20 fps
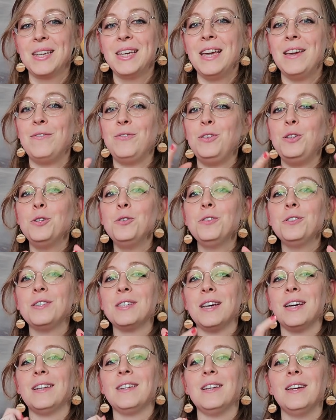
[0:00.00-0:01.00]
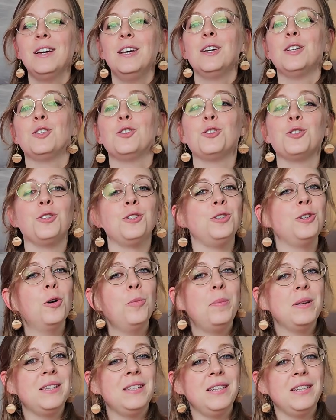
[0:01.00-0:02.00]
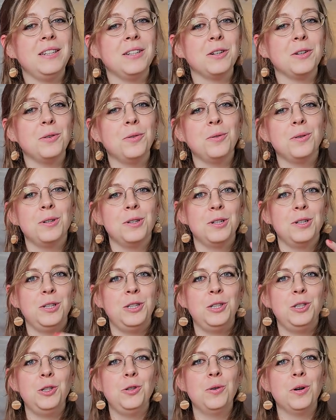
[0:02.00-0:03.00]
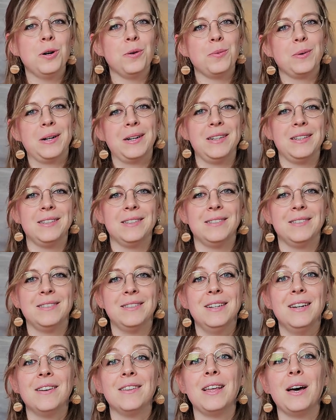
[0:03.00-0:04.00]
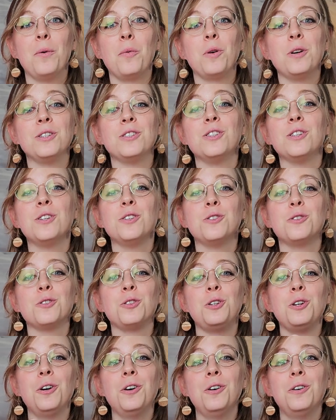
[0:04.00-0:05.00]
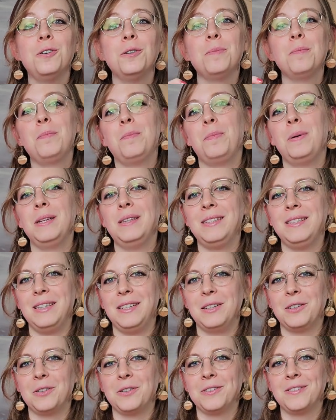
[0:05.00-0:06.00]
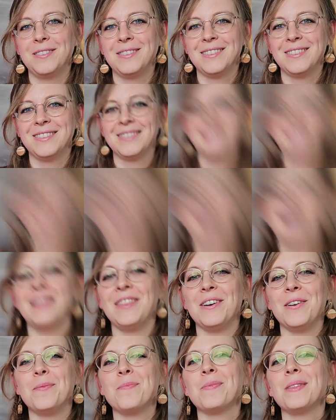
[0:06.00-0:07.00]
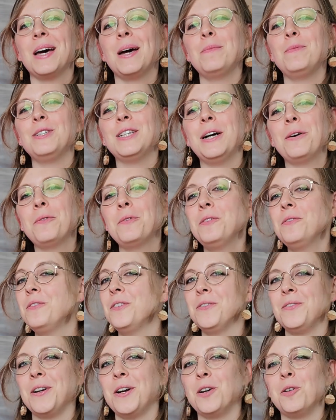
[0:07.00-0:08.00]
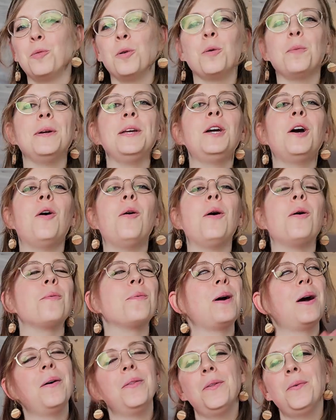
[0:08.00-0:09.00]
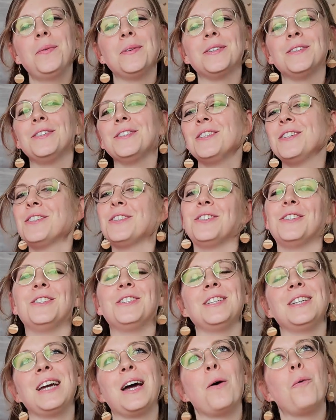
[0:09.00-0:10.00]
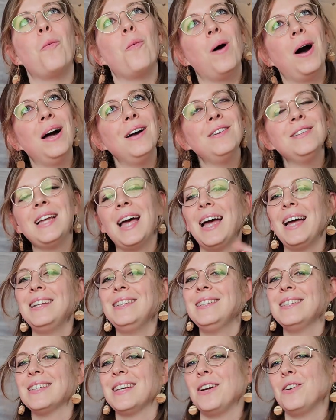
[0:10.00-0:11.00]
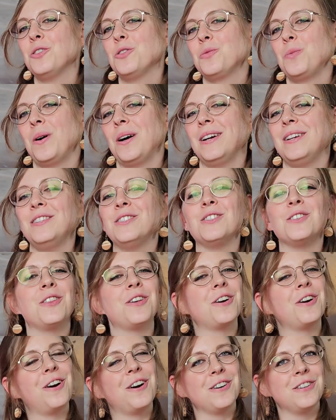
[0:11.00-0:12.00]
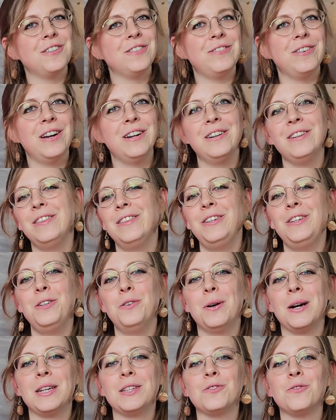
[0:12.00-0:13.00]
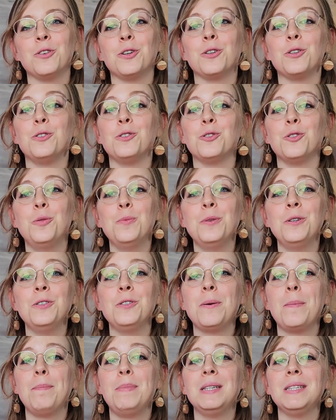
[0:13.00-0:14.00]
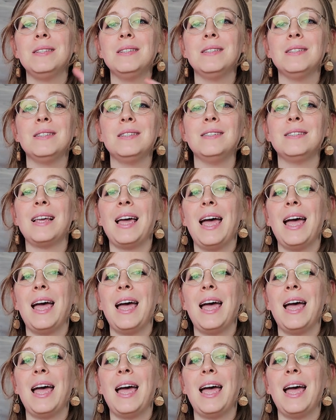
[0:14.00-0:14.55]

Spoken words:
If you said Schioppetino, you are right. That was Schioppetino. Hi there, I'm Jacqueline for Vero, where we go around the world searching out wild and scarce wines that are hard to find in the US for consumers, businesses,